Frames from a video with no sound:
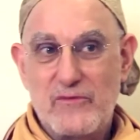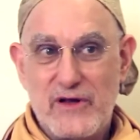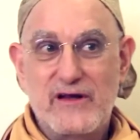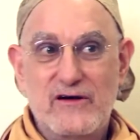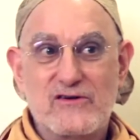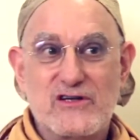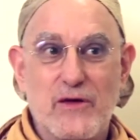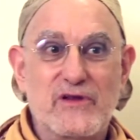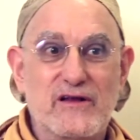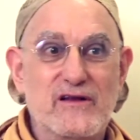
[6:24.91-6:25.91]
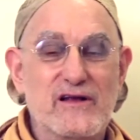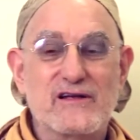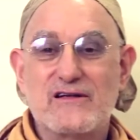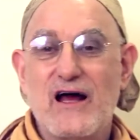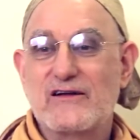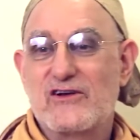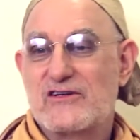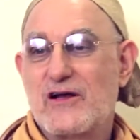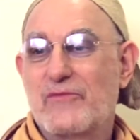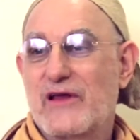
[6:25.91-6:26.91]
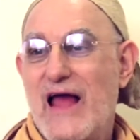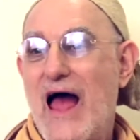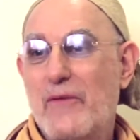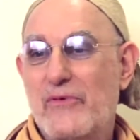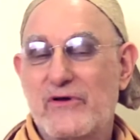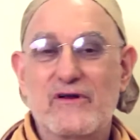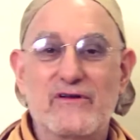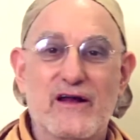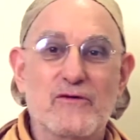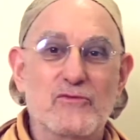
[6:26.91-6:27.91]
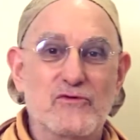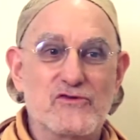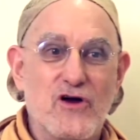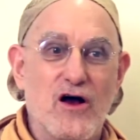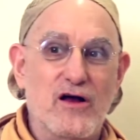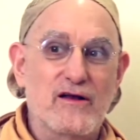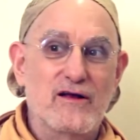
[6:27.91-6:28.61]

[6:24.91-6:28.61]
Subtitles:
But here's something that it's not just something happened and then it moves on.